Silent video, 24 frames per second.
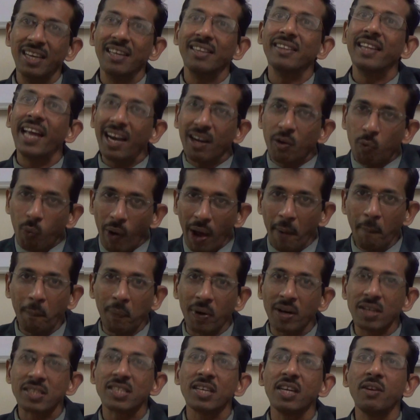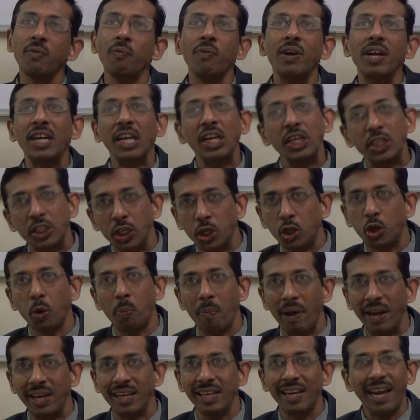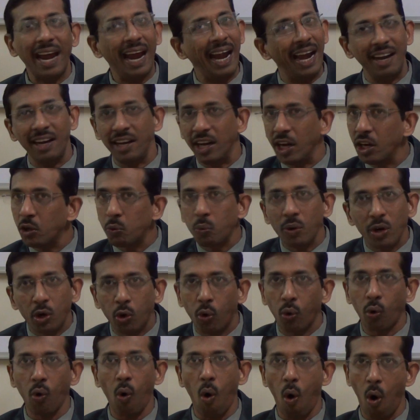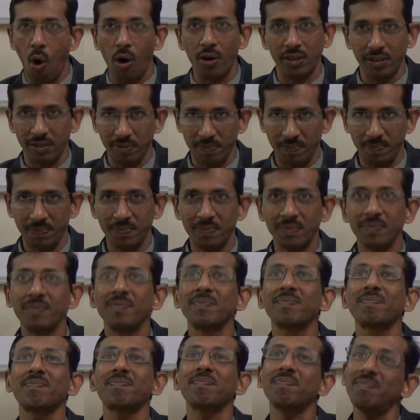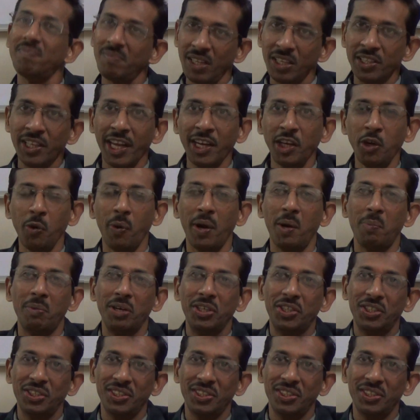that one person will teach it to many, and it will grow on. Thank you very much.